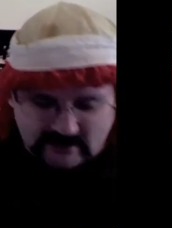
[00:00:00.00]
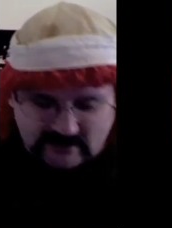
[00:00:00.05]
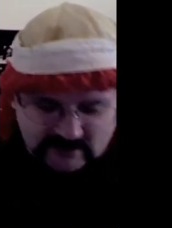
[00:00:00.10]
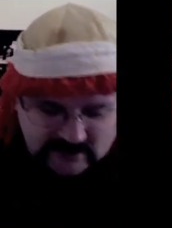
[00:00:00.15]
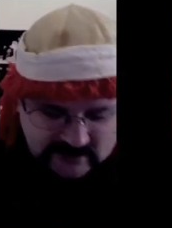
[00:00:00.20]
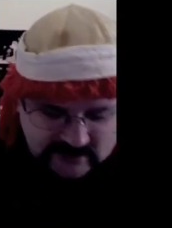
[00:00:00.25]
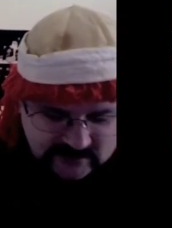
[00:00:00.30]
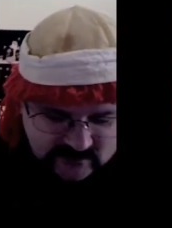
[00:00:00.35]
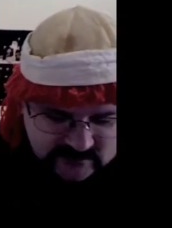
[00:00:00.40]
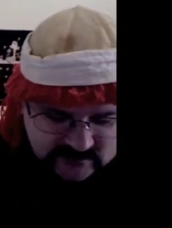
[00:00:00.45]

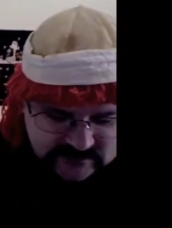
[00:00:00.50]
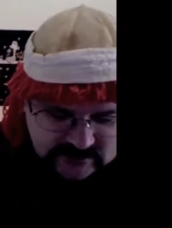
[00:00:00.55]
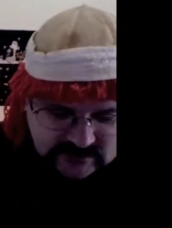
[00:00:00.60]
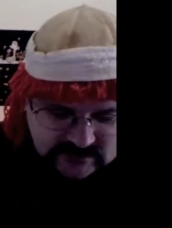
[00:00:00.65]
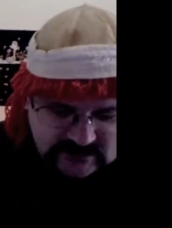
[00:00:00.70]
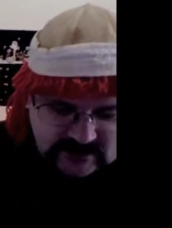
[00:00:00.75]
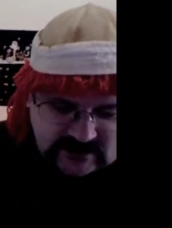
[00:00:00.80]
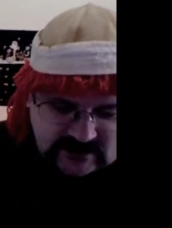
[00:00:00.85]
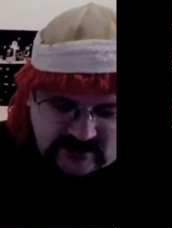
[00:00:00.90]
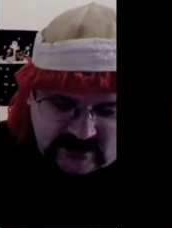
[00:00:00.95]
And it goes on
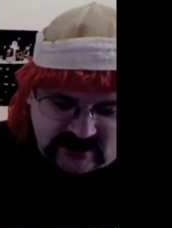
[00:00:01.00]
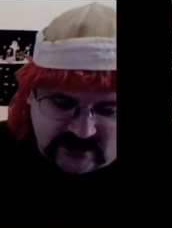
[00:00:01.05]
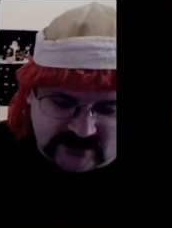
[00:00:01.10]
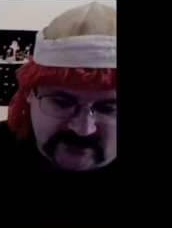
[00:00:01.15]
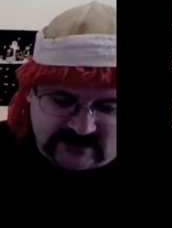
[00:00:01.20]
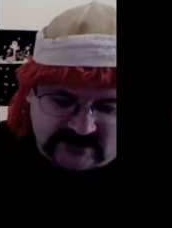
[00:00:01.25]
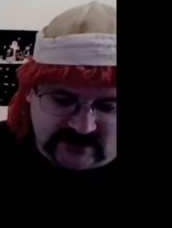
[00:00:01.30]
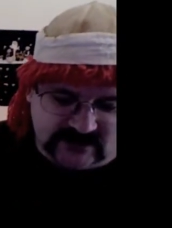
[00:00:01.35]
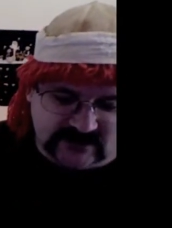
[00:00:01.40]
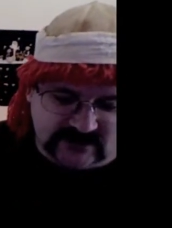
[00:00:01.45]
to there, you get to
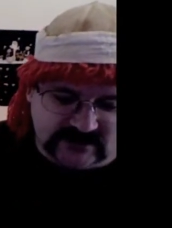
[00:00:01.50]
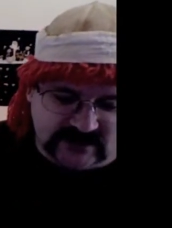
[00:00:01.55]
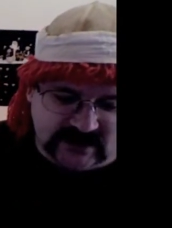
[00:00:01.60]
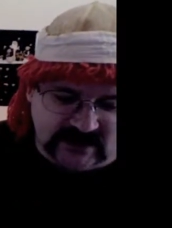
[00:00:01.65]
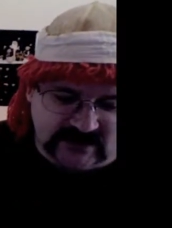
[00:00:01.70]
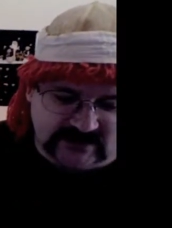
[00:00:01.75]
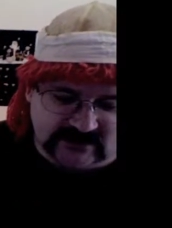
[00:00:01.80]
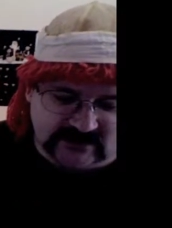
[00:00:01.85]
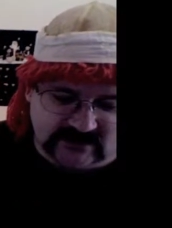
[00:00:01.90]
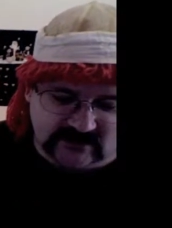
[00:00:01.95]
see their
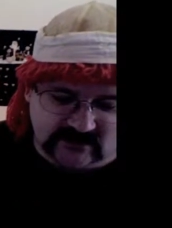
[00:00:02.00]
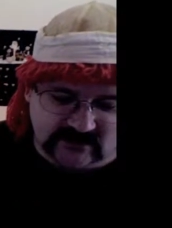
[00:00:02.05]
dates